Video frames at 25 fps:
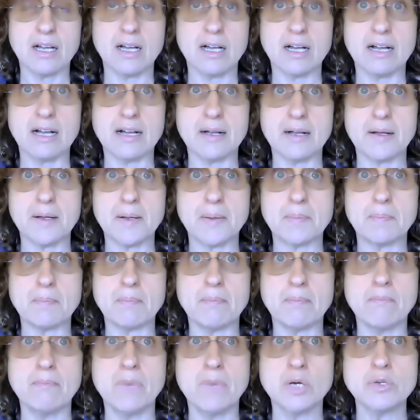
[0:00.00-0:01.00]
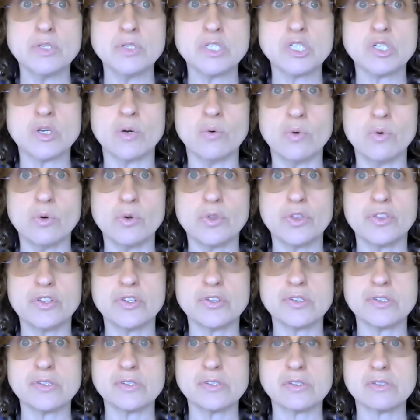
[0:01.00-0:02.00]
Yeah. Most
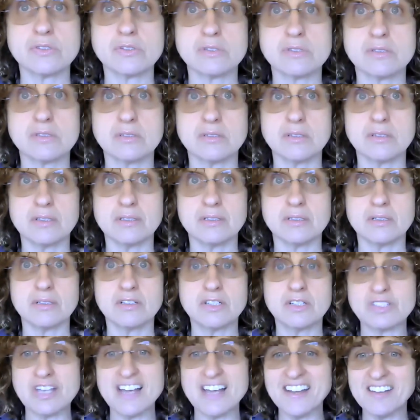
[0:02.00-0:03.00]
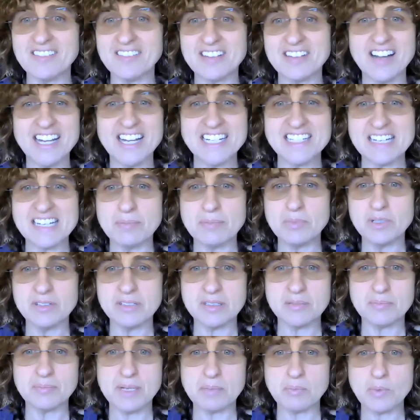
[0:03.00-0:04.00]
authors, because I dabble
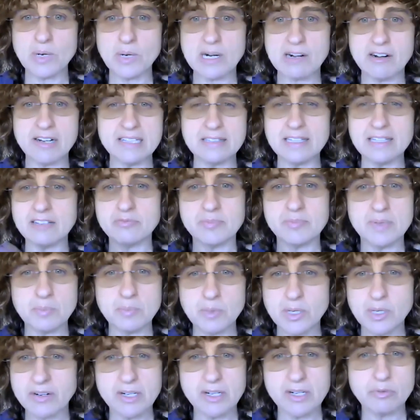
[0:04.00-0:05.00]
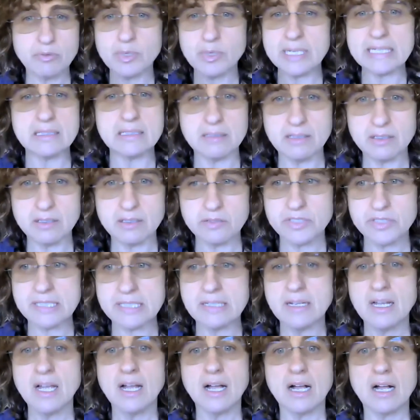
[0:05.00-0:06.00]
in memoir, I love memoir, I read a lot of it.
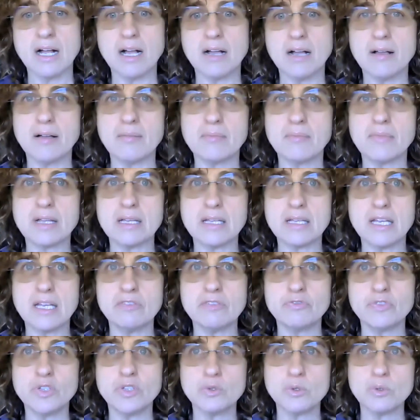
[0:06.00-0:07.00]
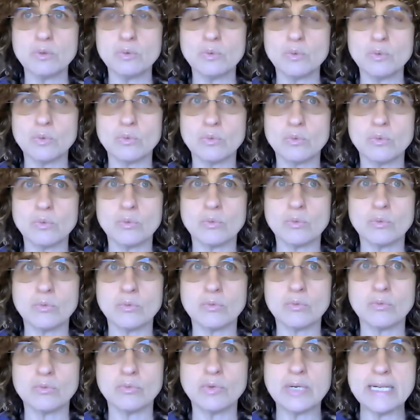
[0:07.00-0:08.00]
If you
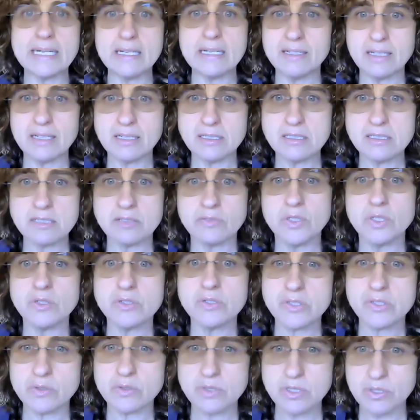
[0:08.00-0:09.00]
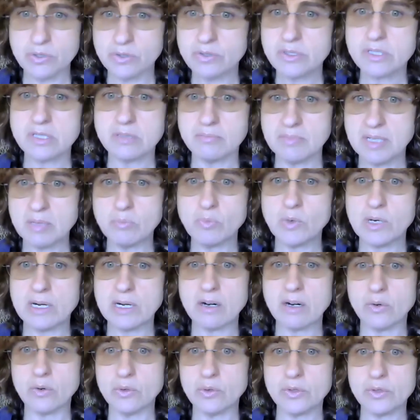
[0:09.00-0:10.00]
read interviews or talk to
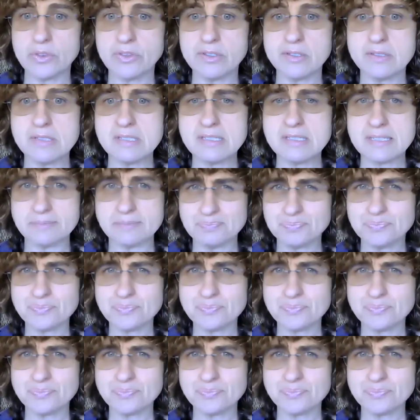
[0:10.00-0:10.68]
memoir authors,